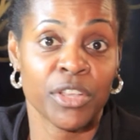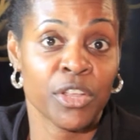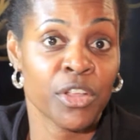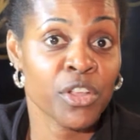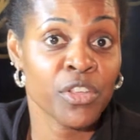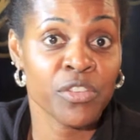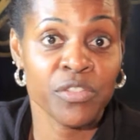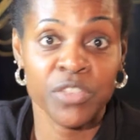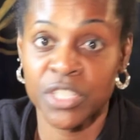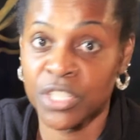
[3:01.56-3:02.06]

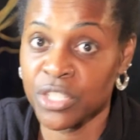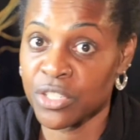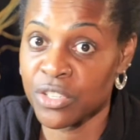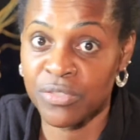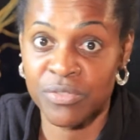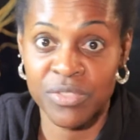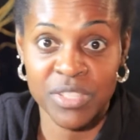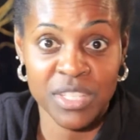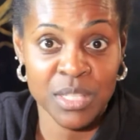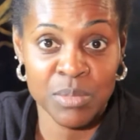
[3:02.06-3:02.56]
curvature
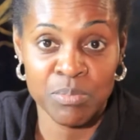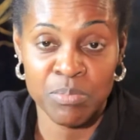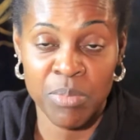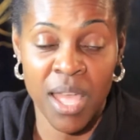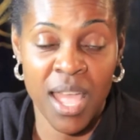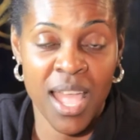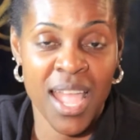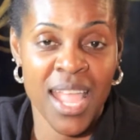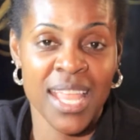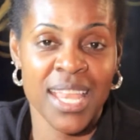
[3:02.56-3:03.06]
of the
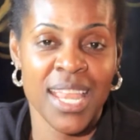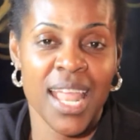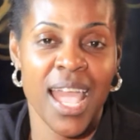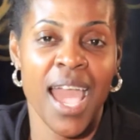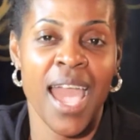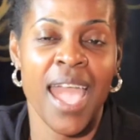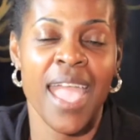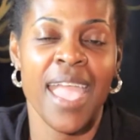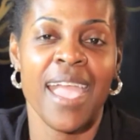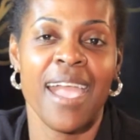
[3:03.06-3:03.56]
spine.
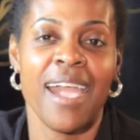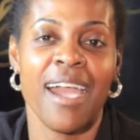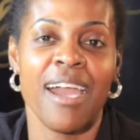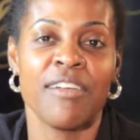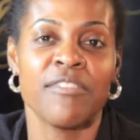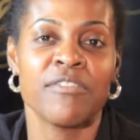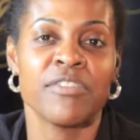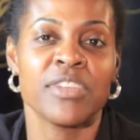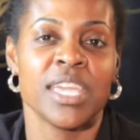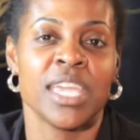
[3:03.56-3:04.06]
I
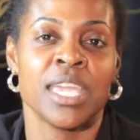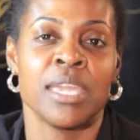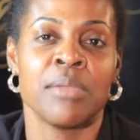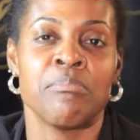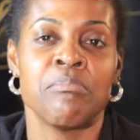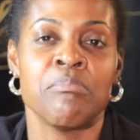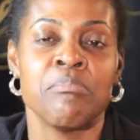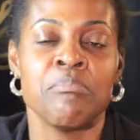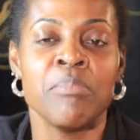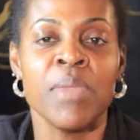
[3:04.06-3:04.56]
have a
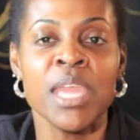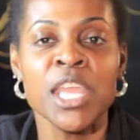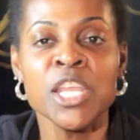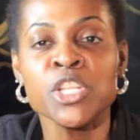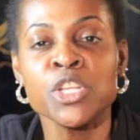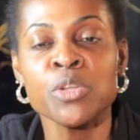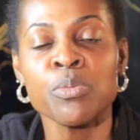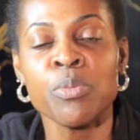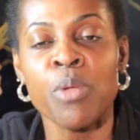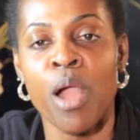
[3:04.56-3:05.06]

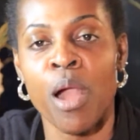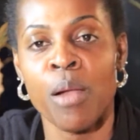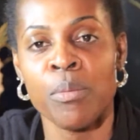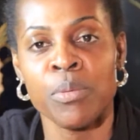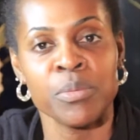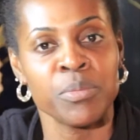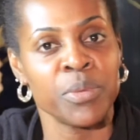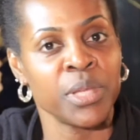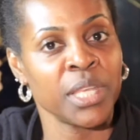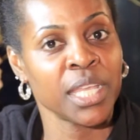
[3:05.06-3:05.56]
major
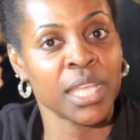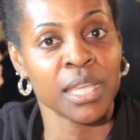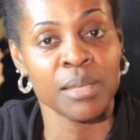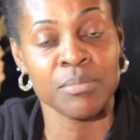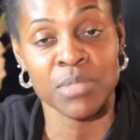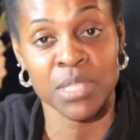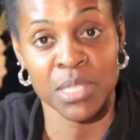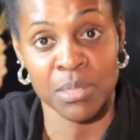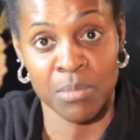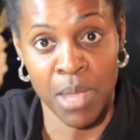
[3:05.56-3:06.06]
problem when it
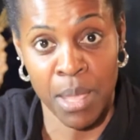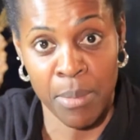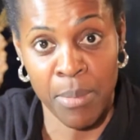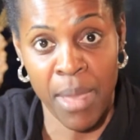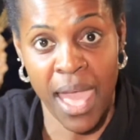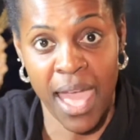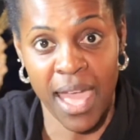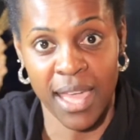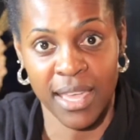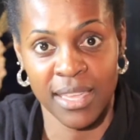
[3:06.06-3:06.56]
comes to my
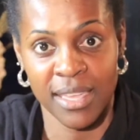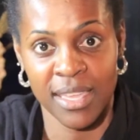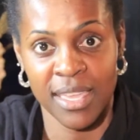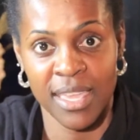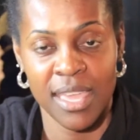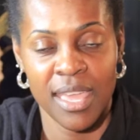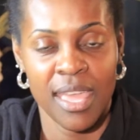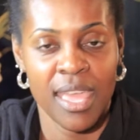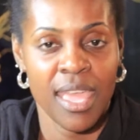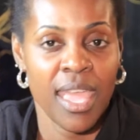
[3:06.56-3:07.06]
back.
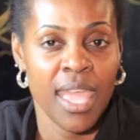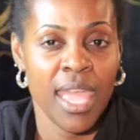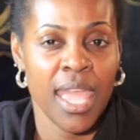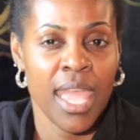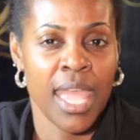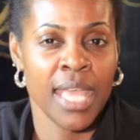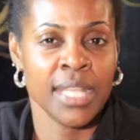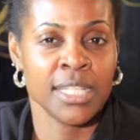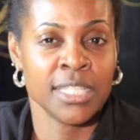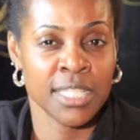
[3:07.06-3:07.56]

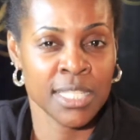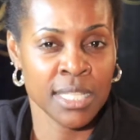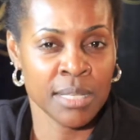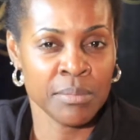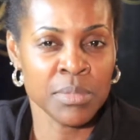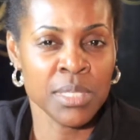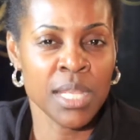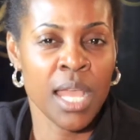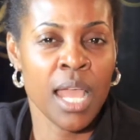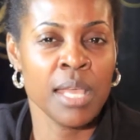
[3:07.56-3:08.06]
And
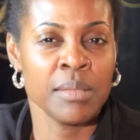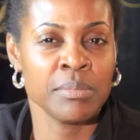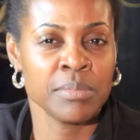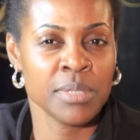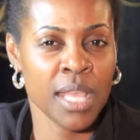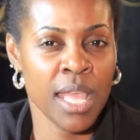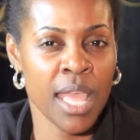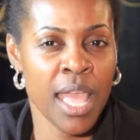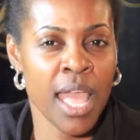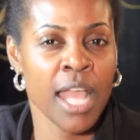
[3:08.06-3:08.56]
sometimes
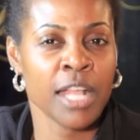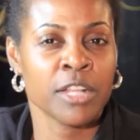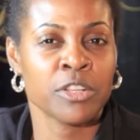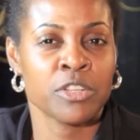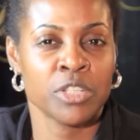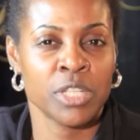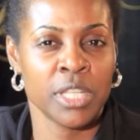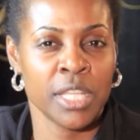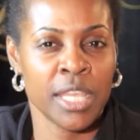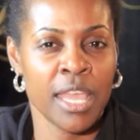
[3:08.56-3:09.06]
I
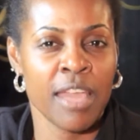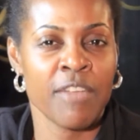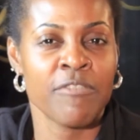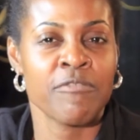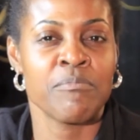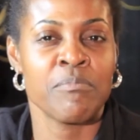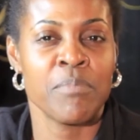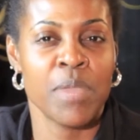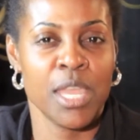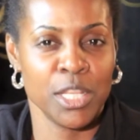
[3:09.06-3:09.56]
actually have
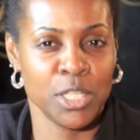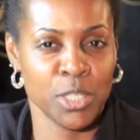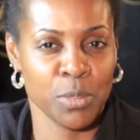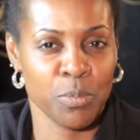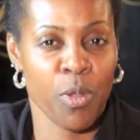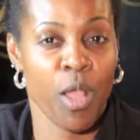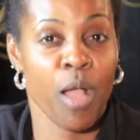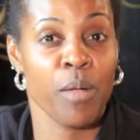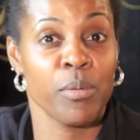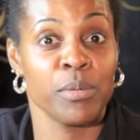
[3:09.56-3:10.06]
major
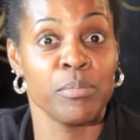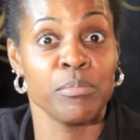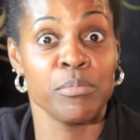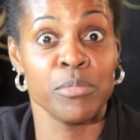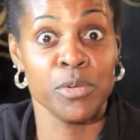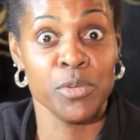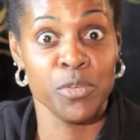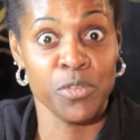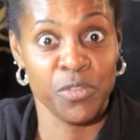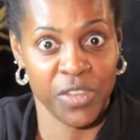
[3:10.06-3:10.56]
problem
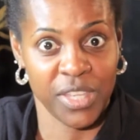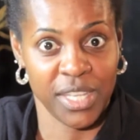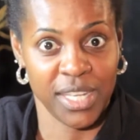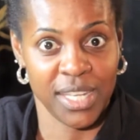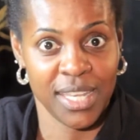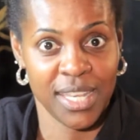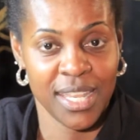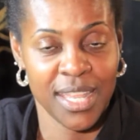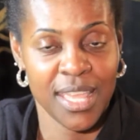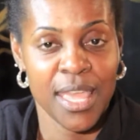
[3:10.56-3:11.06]

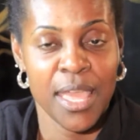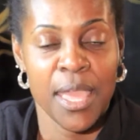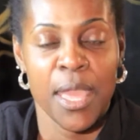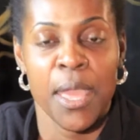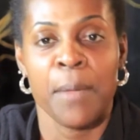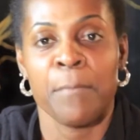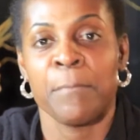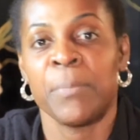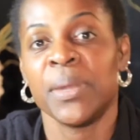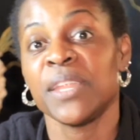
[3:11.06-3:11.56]
moving.
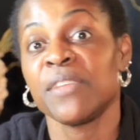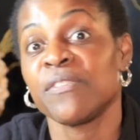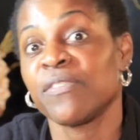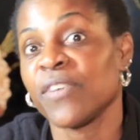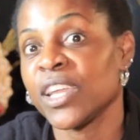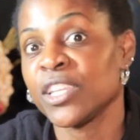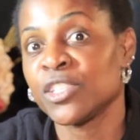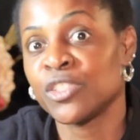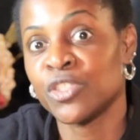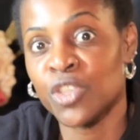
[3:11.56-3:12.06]
But if
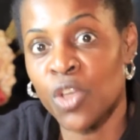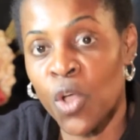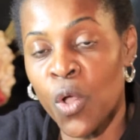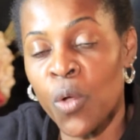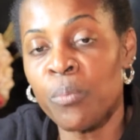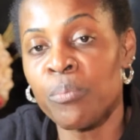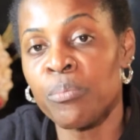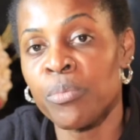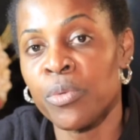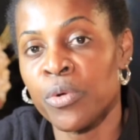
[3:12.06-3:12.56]
I
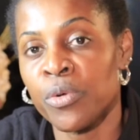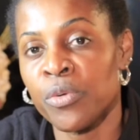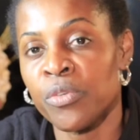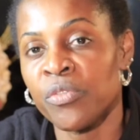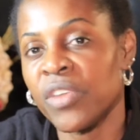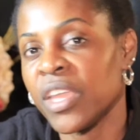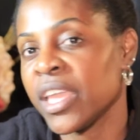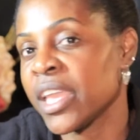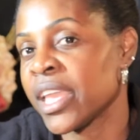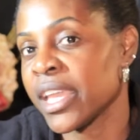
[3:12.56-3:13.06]
don't
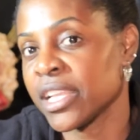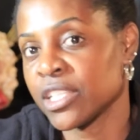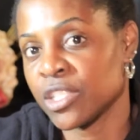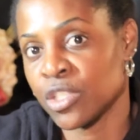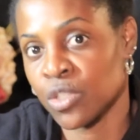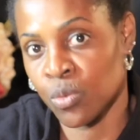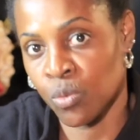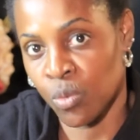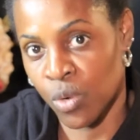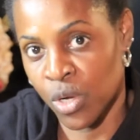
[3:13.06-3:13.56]
move, it
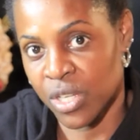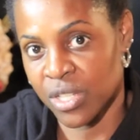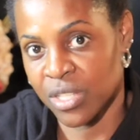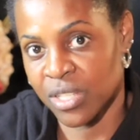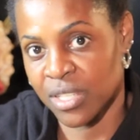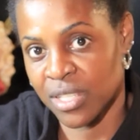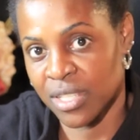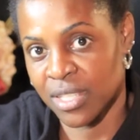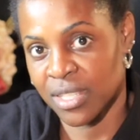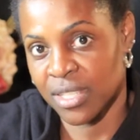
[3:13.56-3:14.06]
gets
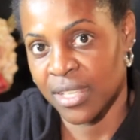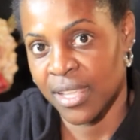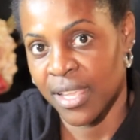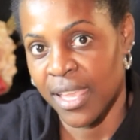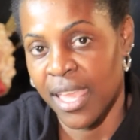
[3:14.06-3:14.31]
worse.